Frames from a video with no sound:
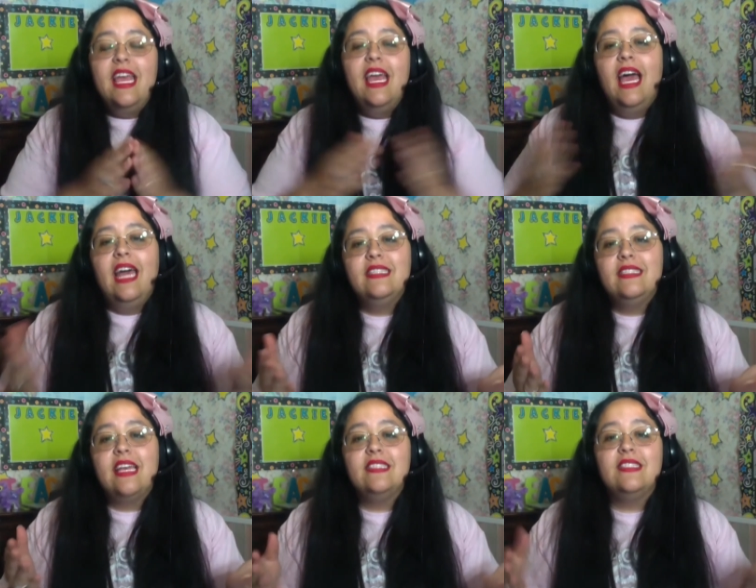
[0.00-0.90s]
And it
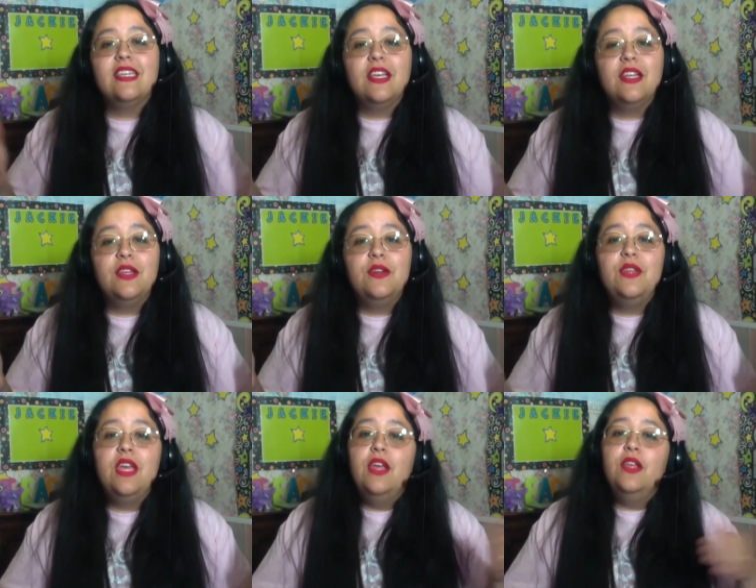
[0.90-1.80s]
says, to conclude,
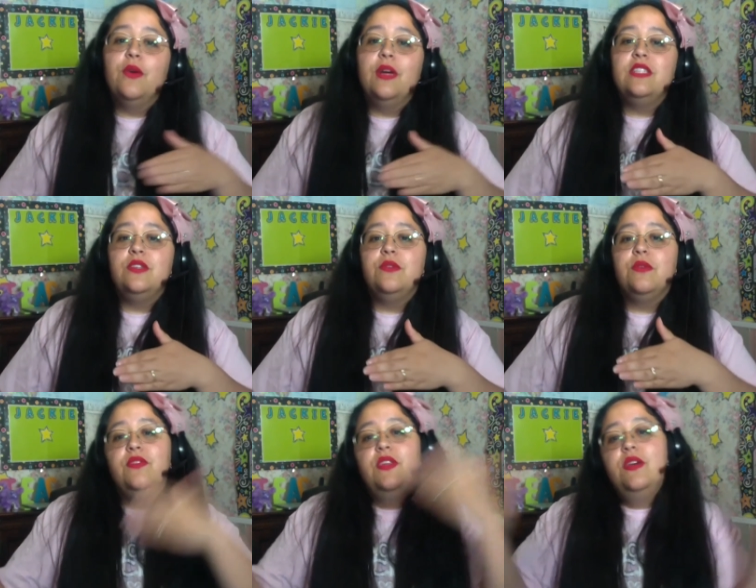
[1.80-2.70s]
you're going to
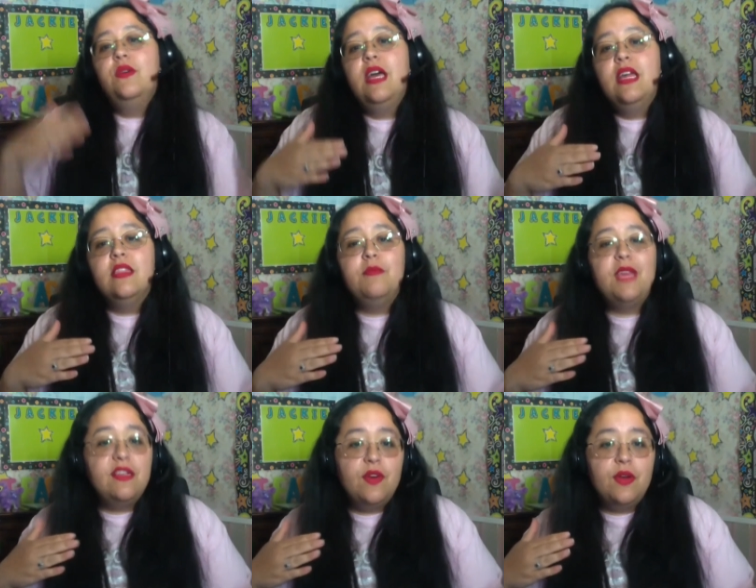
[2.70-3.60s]
review the
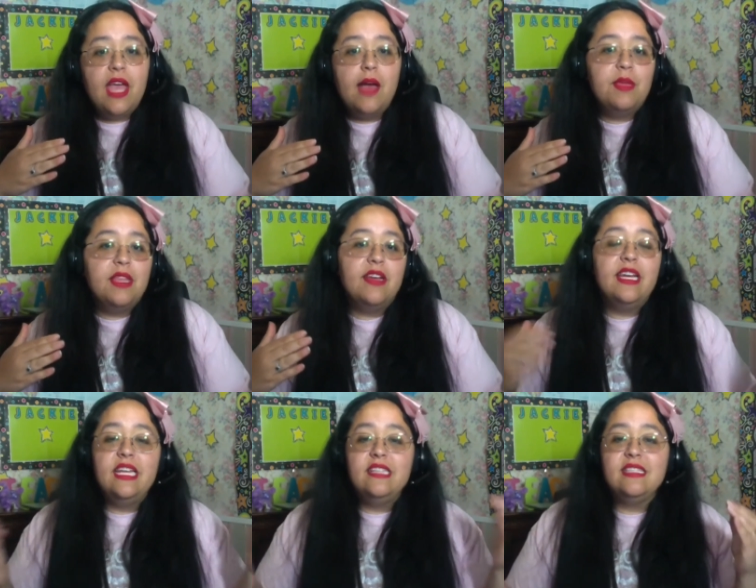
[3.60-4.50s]
main
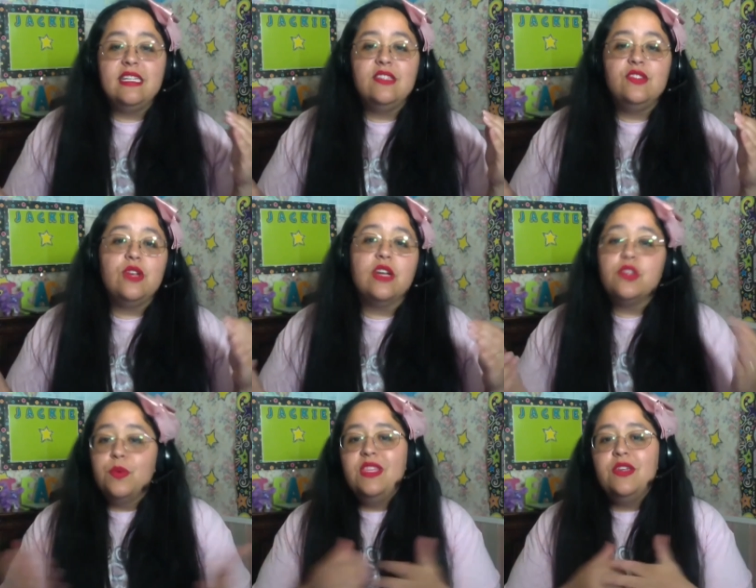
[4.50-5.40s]
vocabulary and sentence structure
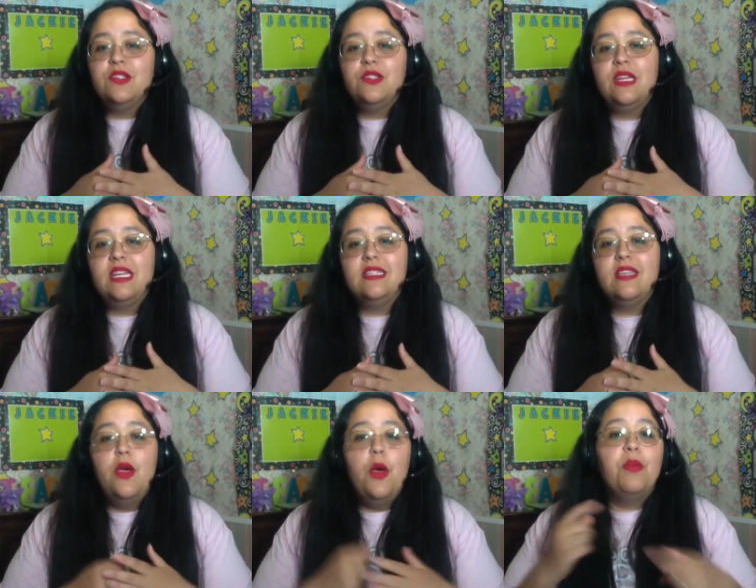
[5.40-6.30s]
with your student,
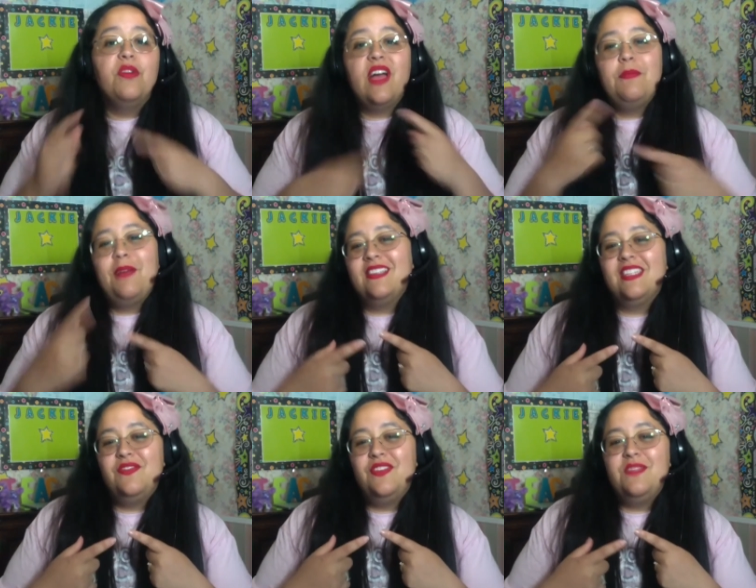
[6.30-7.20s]
provide
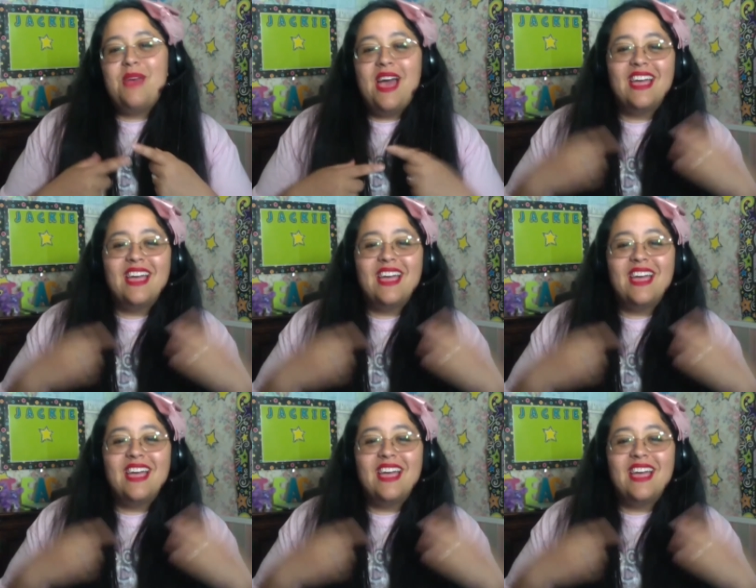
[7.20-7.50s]
positive feedback,